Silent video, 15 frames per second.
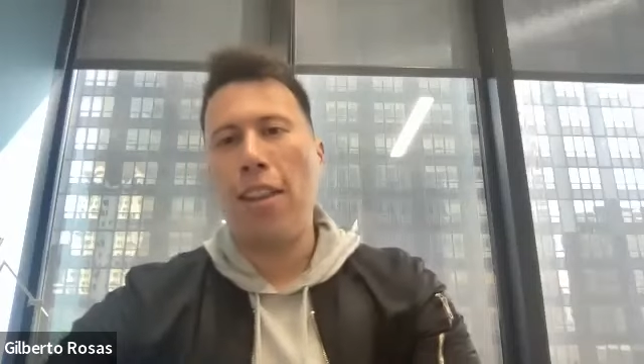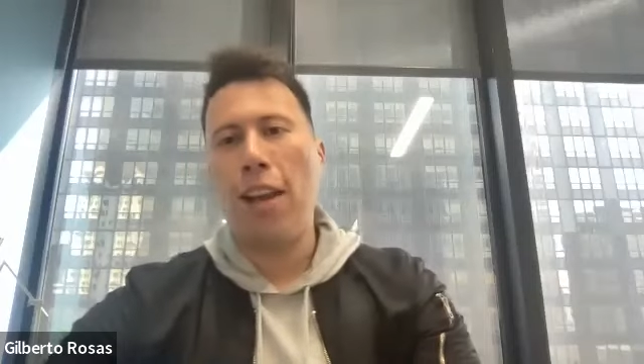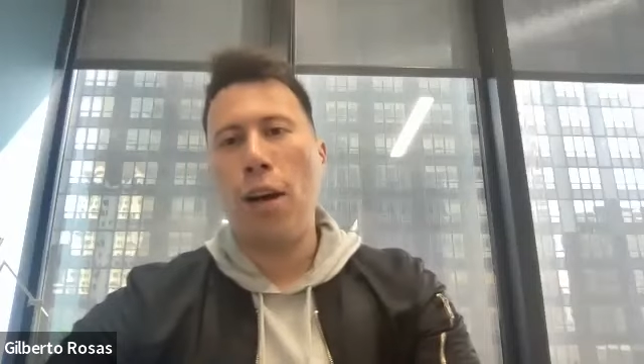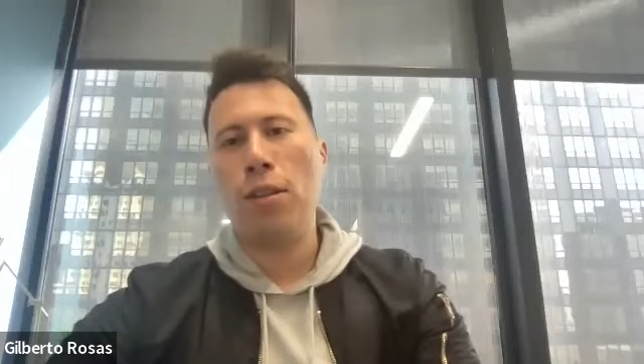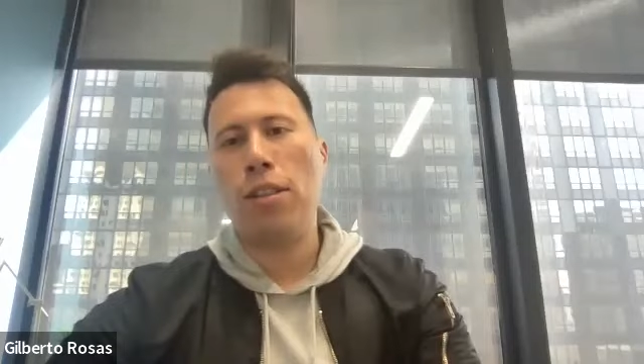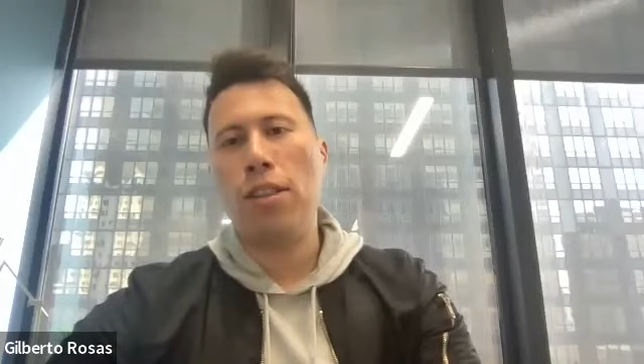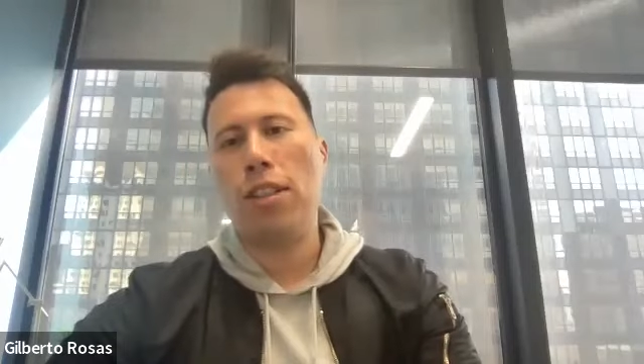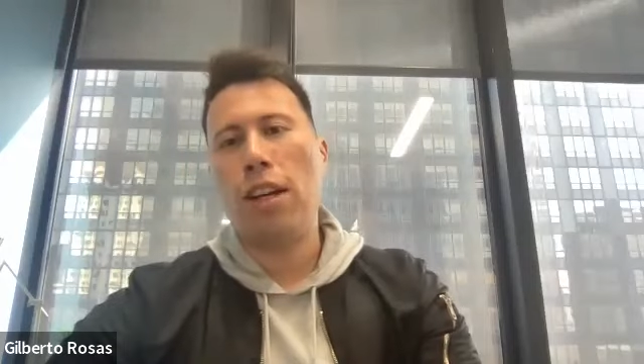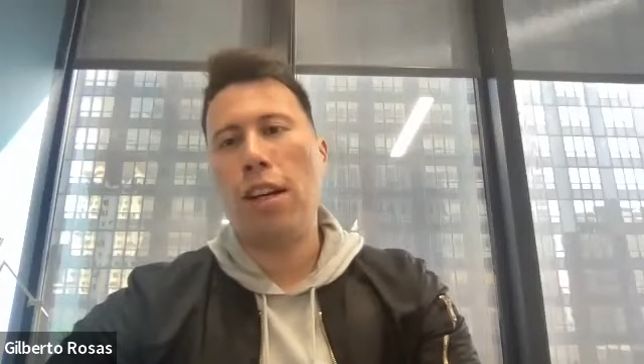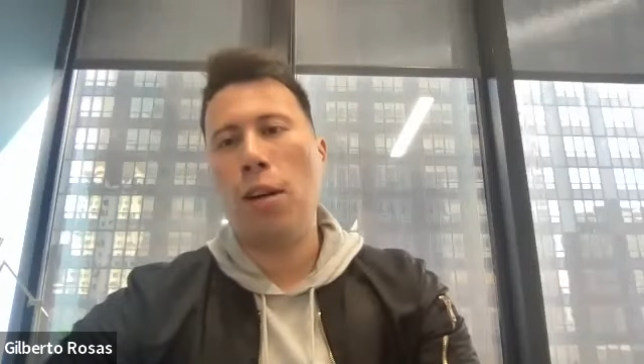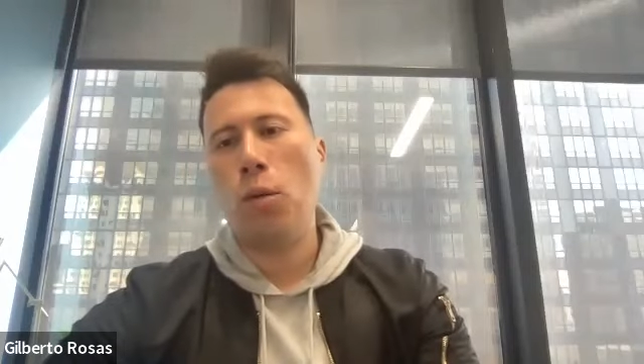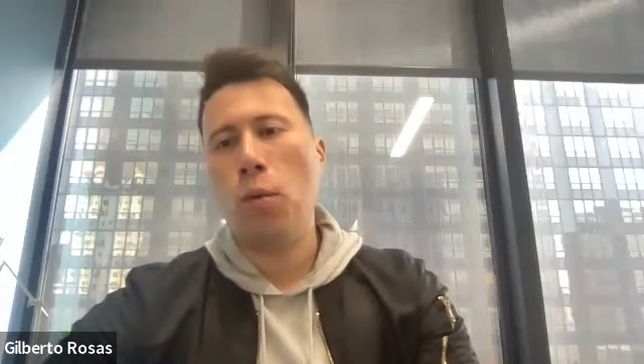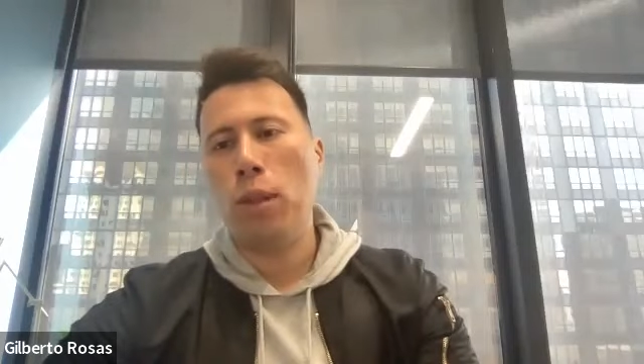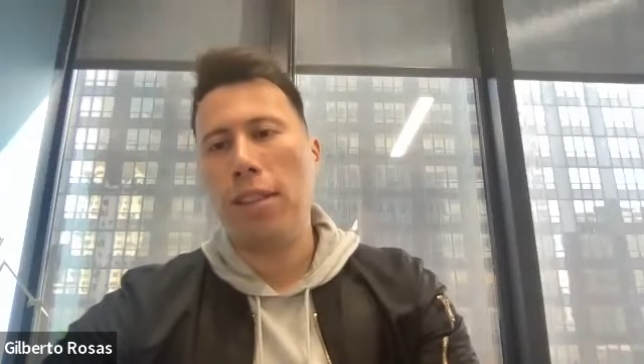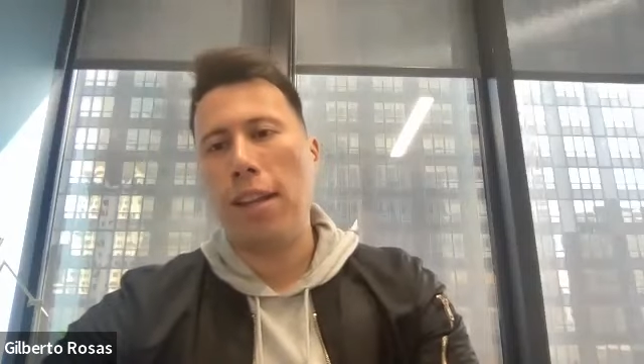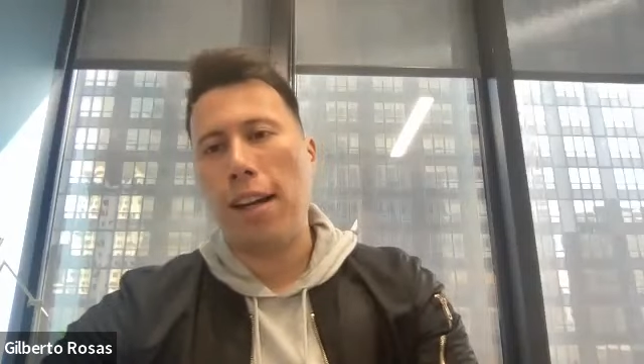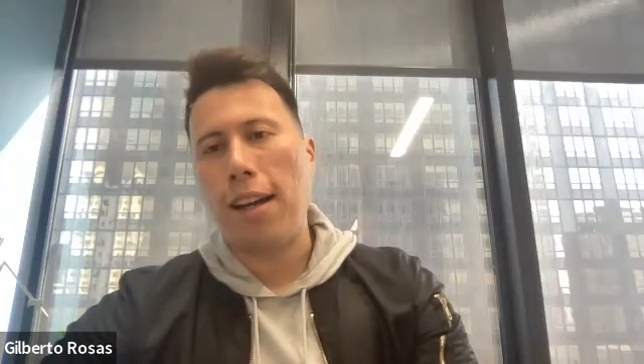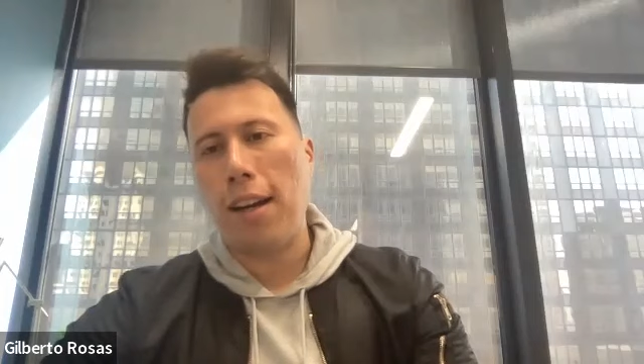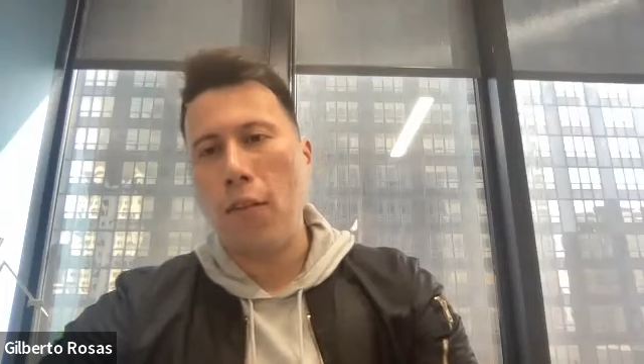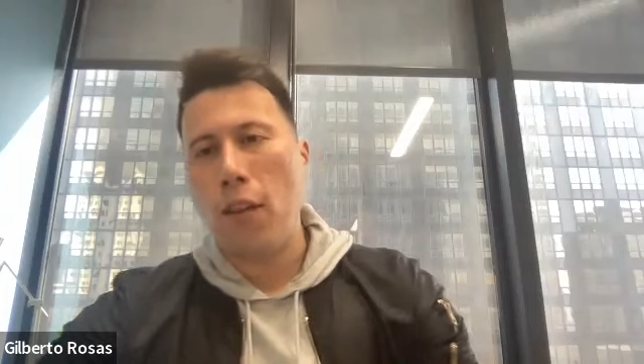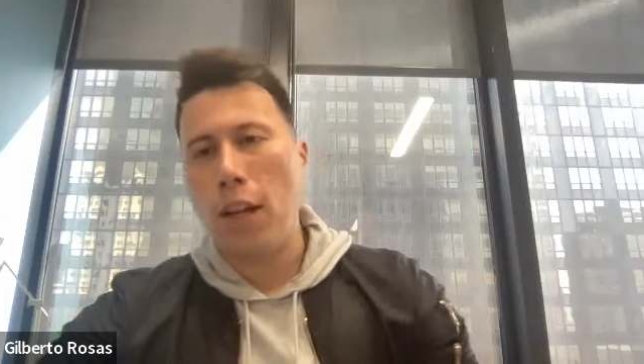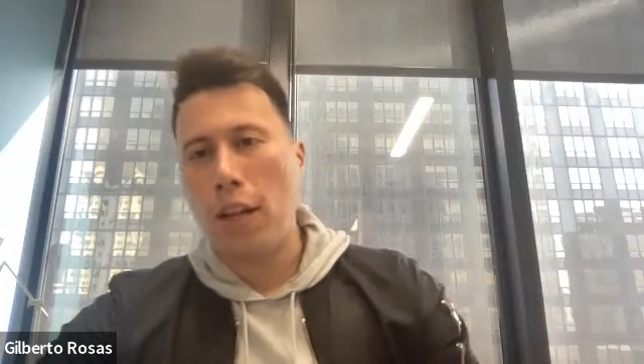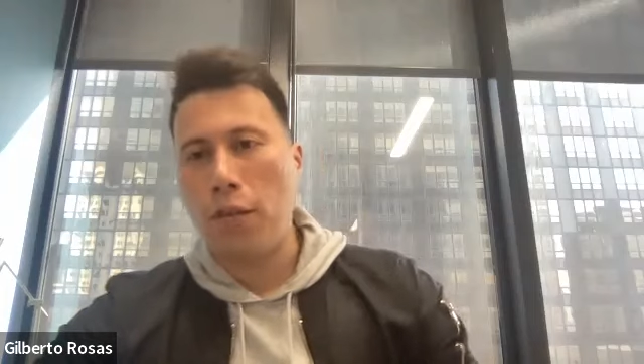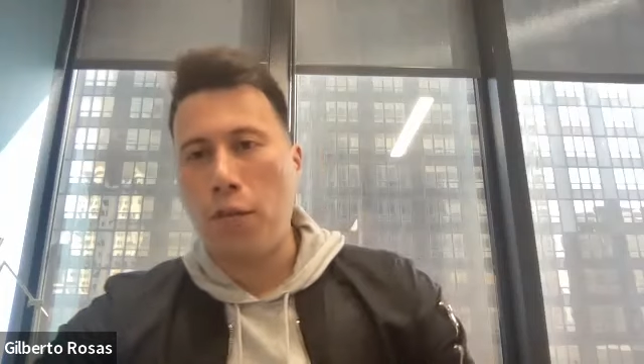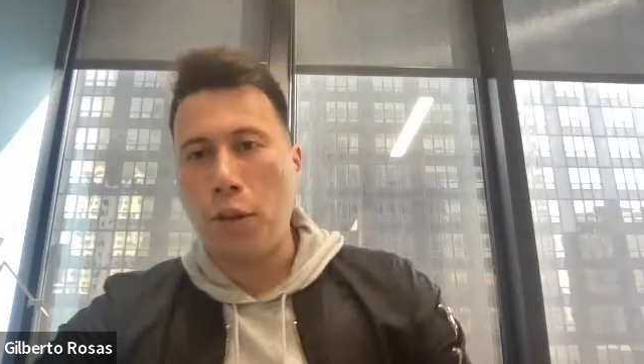And that was that kind of like